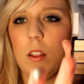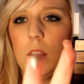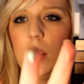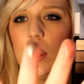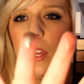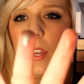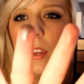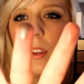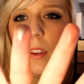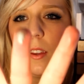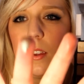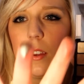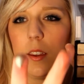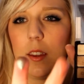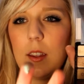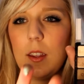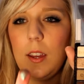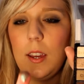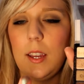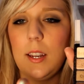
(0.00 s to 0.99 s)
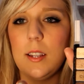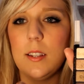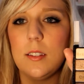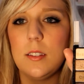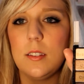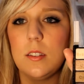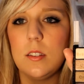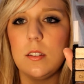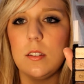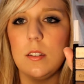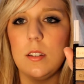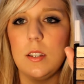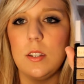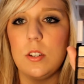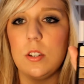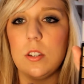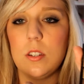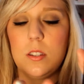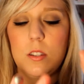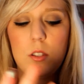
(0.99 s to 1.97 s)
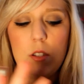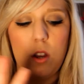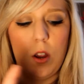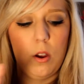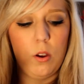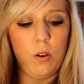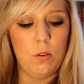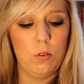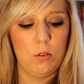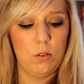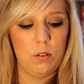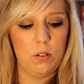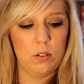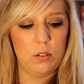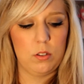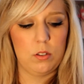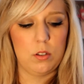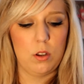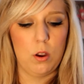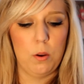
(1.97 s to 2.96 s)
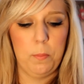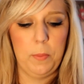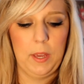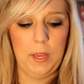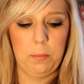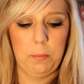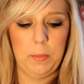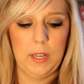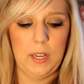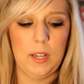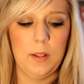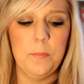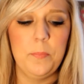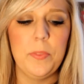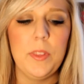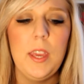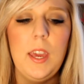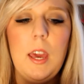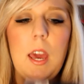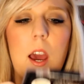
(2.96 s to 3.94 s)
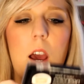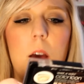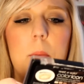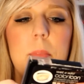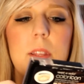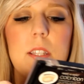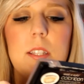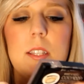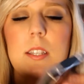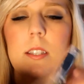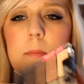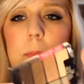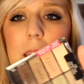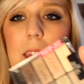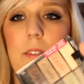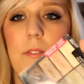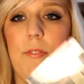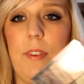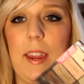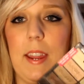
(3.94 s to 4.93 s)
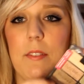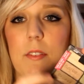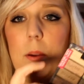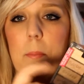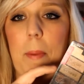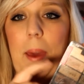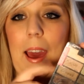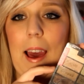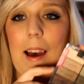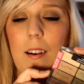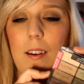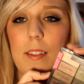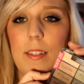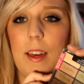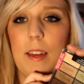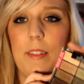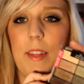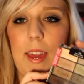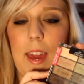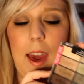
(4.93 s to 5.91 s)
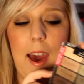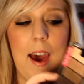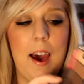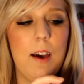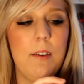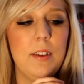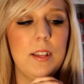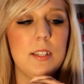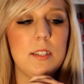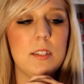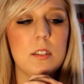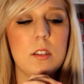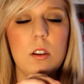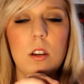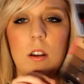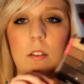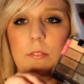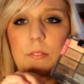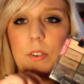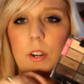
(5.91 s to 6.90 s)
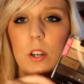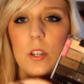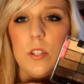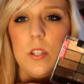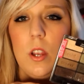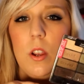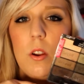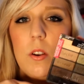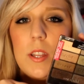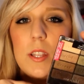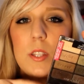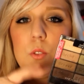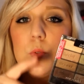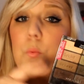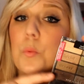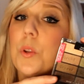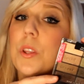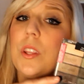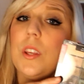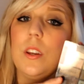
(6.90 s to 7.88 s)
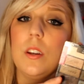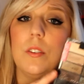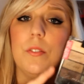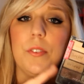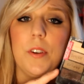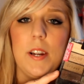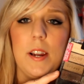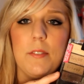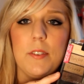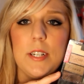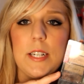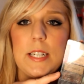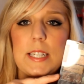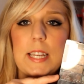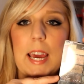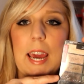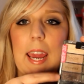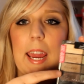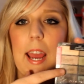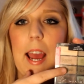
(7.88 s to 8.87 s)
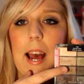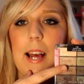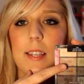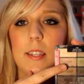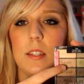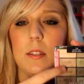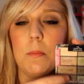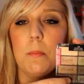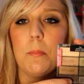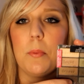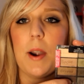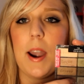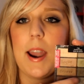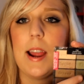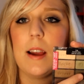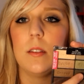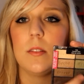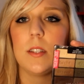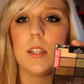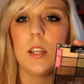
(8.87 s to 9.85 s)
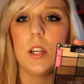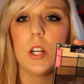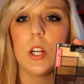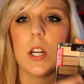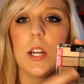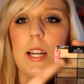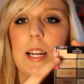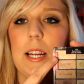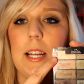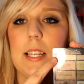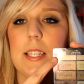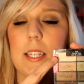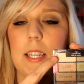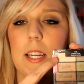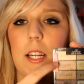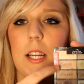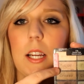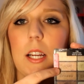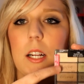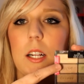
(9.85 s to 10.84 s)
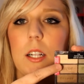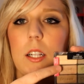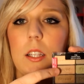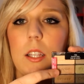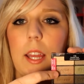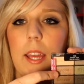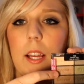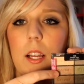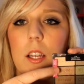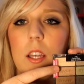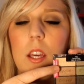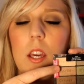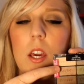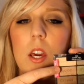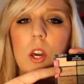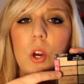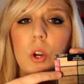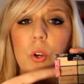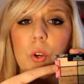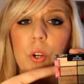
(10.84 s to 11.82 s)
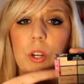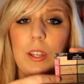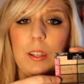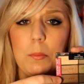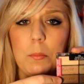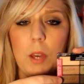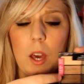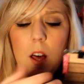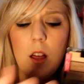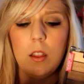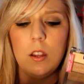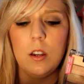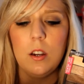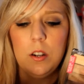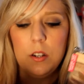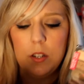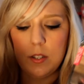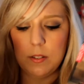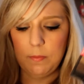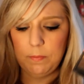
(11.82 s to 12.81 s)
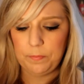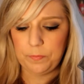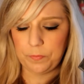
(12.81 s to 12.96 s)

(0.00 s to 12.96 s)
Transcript: Like, it's just so pigmented. This is my favorite palette that they have. It's Comfort Zone. It's really good for every day. It has some browns and greens and like cream colors.